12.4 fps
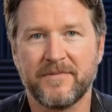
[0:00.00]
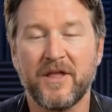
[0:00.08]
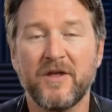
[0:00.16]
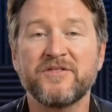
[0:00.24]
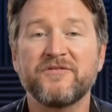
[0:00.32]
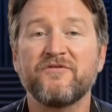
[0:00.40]

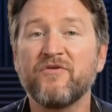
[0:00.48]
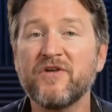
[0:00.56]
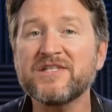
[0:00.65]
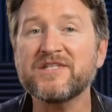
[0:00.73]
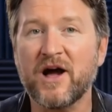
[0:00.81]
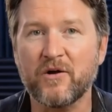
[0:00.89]
There is
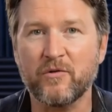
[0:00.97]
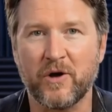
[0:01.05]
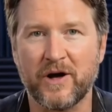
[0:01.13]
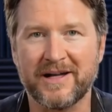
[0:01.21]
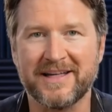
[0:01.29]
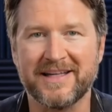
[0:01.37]
free
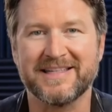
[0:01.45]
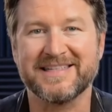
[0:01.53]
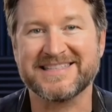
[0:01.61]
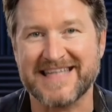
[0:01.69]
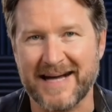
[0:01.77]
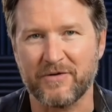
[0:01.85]
software,
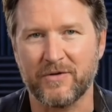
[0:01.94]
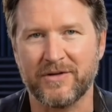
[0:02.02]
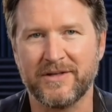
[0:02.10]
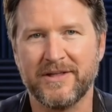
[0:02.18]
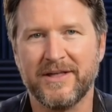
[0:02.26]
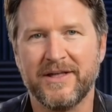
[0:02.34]

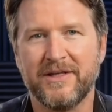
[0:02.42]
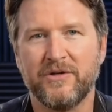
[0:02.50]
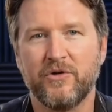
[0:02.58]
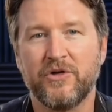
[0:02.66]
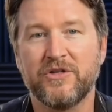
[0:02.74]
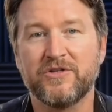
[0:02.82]
Spiral,
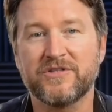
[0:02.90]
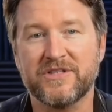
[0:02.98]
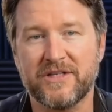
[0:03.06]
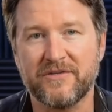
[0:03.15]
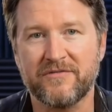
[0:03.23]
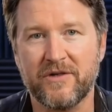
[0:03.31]
you can use
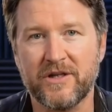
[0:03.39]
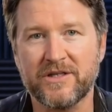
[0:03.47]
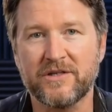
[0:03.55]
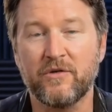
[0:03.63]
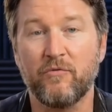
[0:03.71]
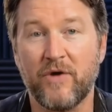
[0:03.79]
to
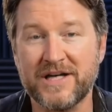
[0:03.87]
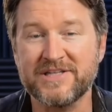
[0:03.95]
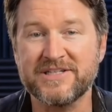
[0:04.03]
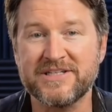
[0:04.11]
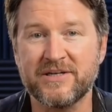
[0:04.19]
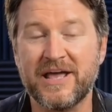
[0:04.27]
convert,
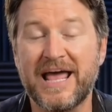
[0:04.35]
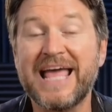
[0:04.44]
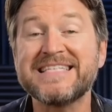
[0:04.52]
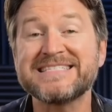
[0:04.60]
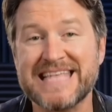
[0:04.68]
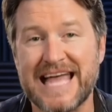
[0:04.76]
register,
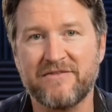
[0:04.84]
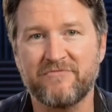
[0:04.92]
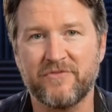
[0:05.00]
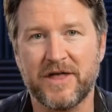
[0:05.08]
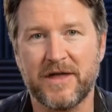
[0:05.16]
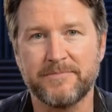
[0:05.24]
and stack
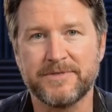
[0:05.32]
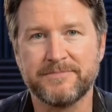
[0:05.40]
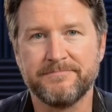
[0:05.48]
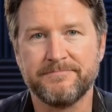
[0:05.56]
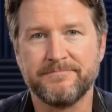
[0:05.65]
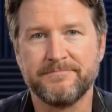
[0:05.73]
frames.
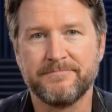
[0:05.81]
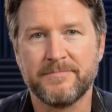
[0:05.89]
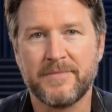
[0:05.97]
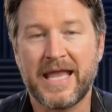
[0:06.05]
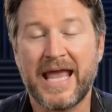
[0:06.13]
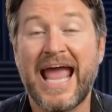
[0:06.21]

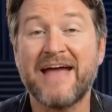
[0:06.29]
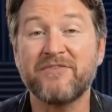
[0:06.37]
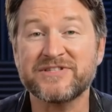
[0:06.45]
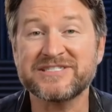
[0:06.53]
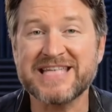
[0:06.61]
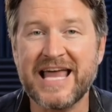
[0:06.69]

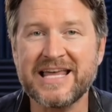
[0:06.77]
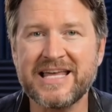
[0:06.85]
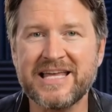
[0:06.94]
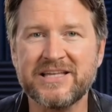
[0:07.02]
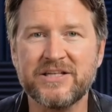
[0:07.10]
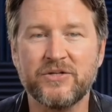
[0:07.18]
After
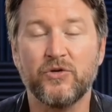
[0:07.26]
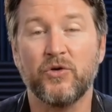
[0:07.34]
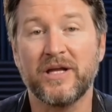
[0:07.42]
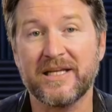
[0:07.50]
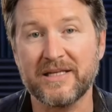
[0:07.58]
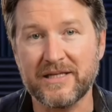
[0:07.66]
stacking, you'll
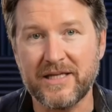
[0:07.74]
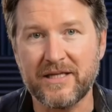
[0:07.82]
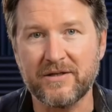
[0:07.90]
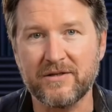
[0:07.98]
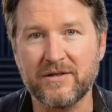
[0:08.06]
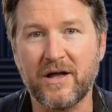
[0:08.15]
get a
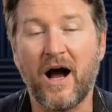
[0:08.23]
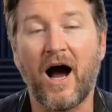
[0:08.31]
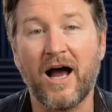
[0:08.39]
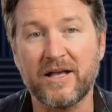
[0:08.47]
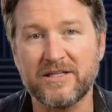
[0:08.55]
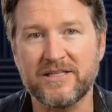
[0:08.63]
cleaner,
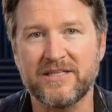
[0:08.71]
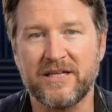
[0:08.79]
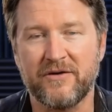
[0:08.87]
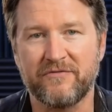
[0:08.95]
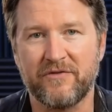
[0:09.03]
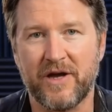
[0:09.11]
higher
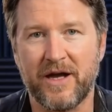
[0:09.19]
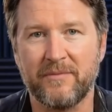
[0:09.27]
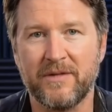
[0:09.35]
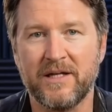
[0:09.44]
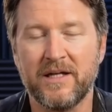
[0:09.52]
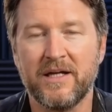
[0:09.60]
detail
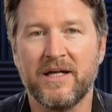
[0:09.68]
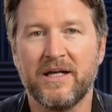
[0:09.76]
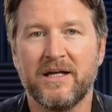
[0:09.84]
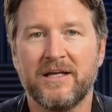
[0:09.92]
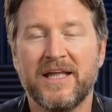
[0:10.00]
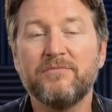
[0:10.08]
frame.
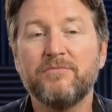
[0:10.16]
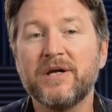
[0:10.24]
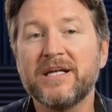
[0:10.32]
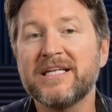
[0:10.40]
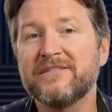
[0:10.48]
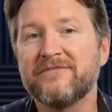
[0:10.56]
Then
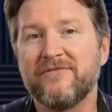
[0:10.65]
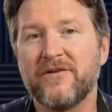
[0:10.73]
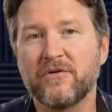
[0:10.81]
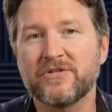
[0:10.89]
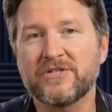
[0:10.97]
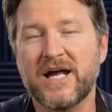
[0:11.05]
bring it into
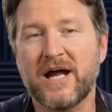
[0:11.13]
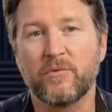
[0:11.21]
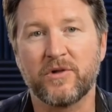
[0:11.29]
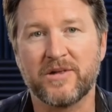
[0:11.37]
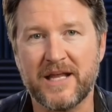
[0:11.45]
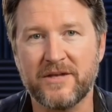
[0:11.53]
Photoshop
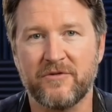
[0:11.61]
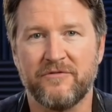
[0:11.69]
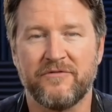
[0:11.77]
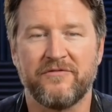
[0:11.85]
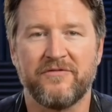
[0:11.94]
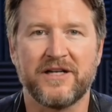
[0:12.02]
or
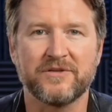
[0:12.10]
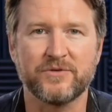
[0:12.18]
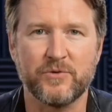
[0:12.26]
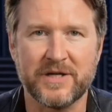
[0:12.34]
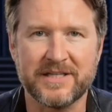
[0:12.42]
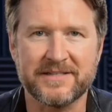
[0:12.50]
Lightroom for final
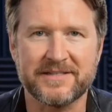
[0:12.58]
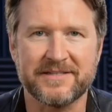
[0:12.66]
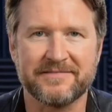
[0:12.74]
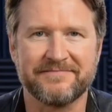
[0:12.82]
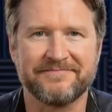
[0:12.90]
tweaks.